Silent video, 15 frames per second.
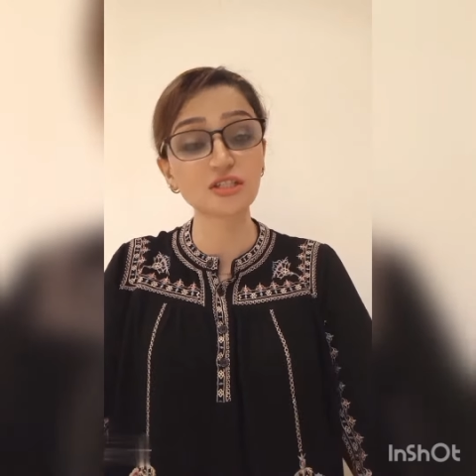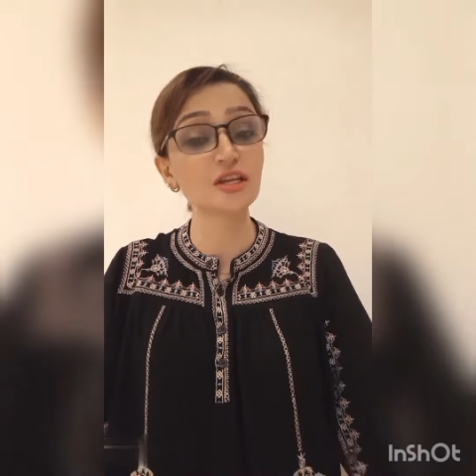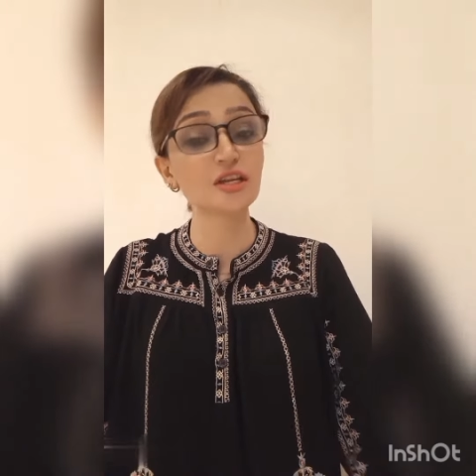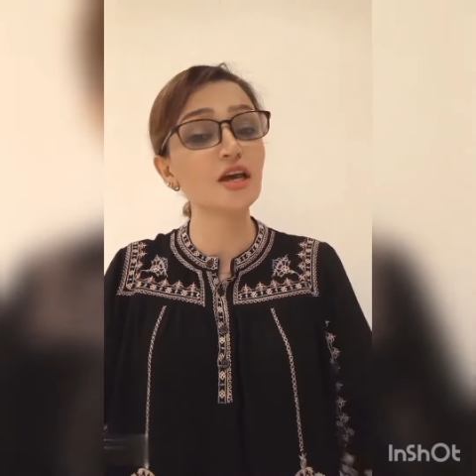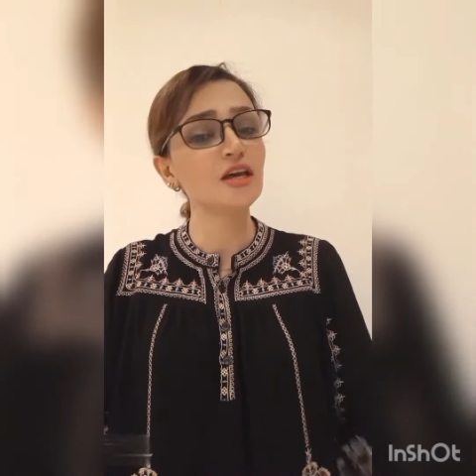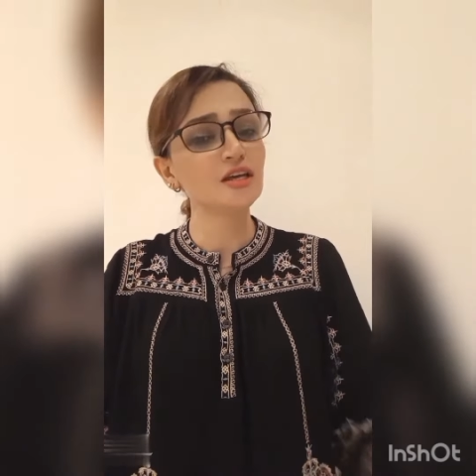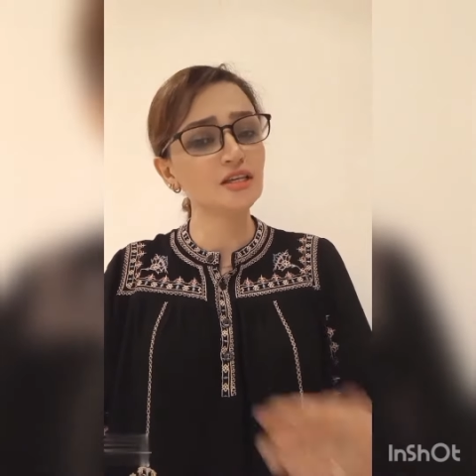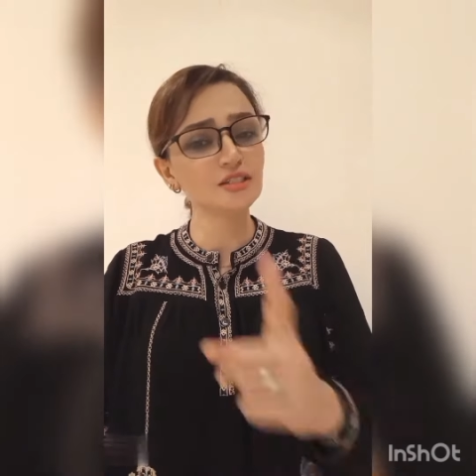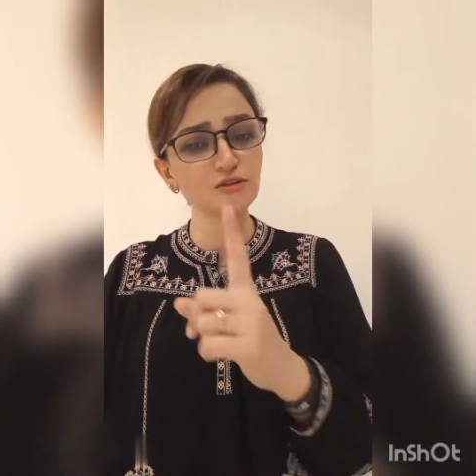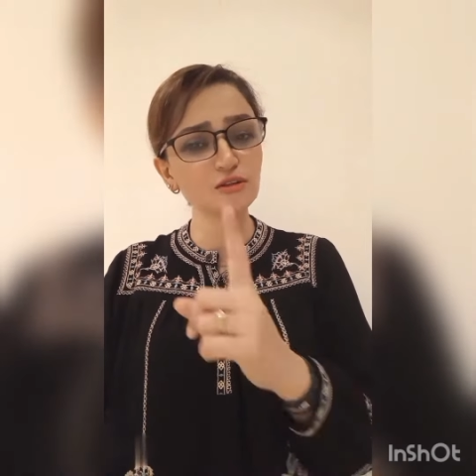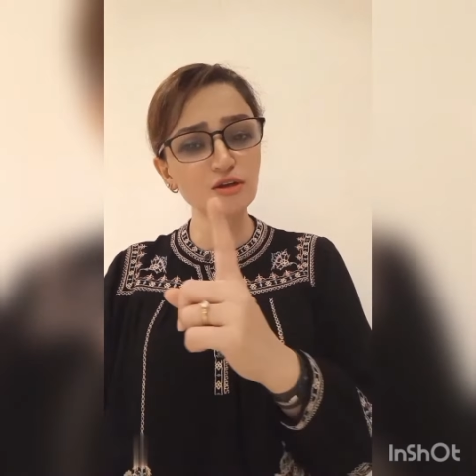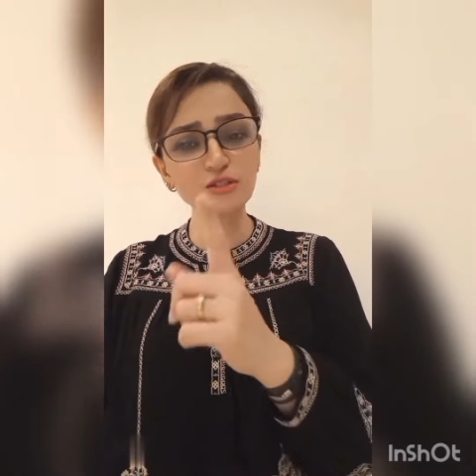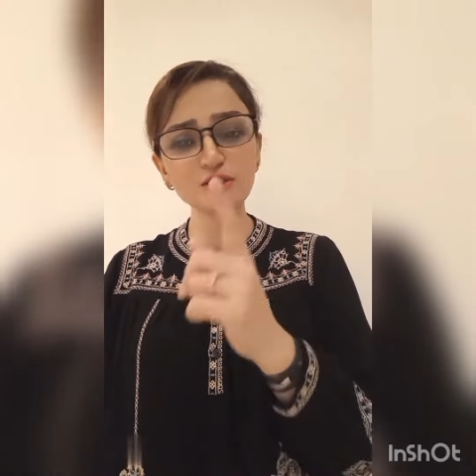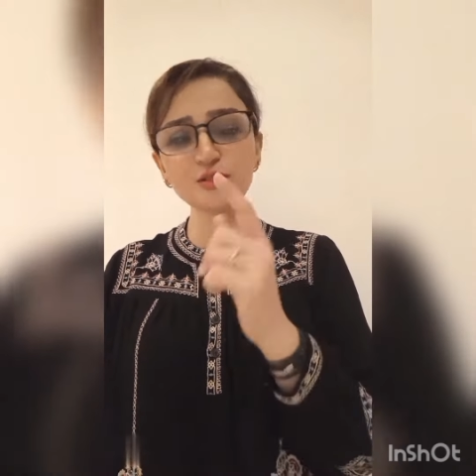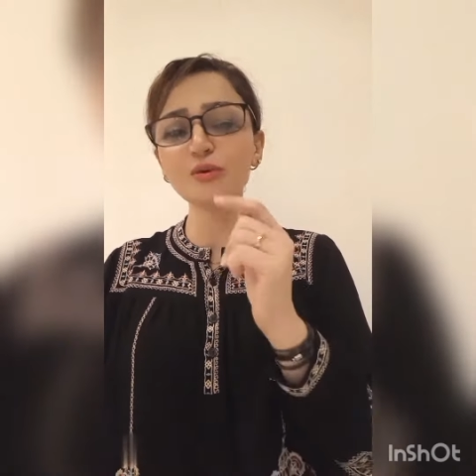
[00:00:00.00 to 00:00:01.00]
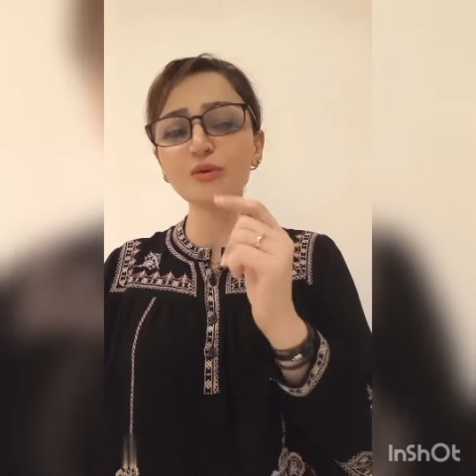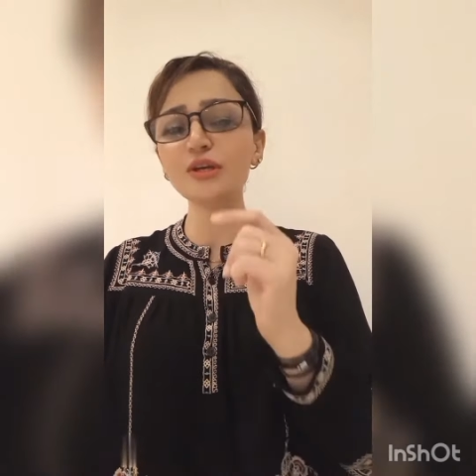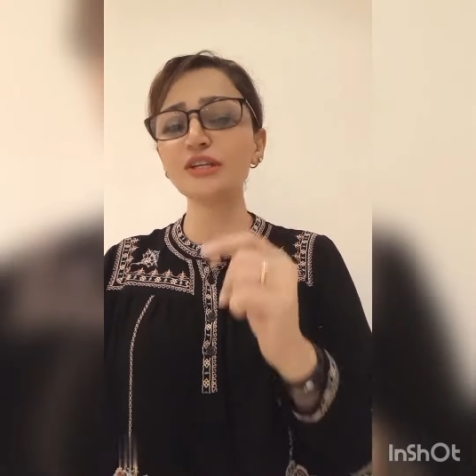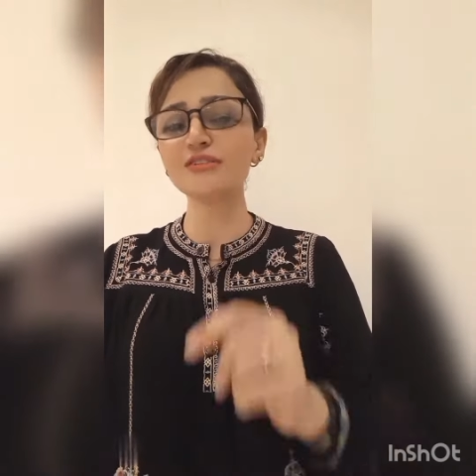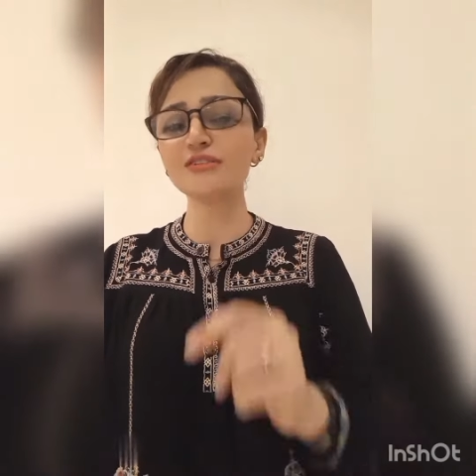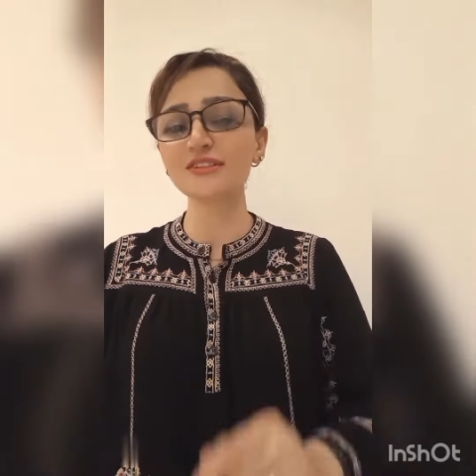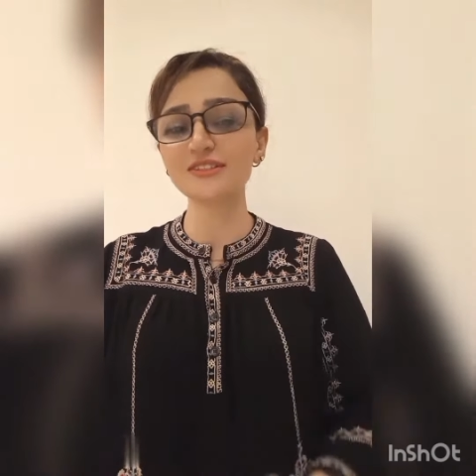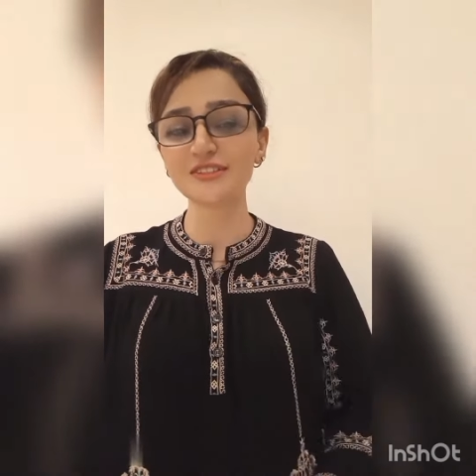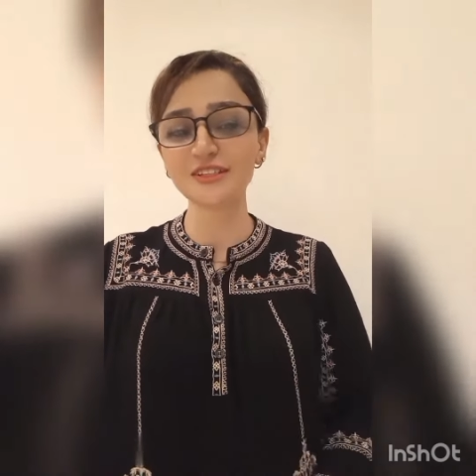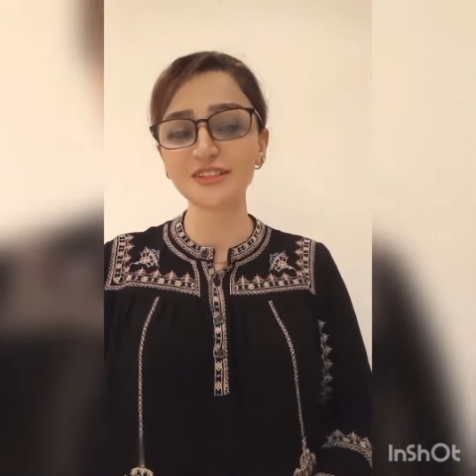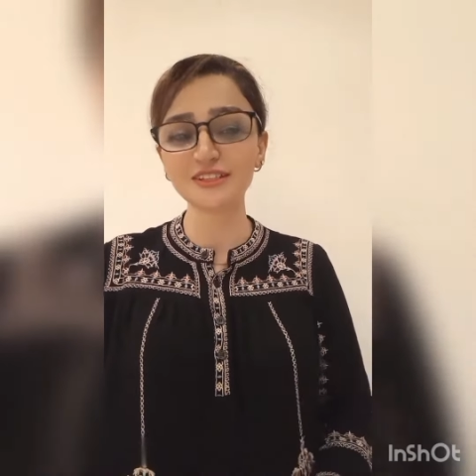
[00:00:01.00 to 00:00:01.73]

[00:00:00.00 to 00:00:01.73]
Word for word: is not so interesting.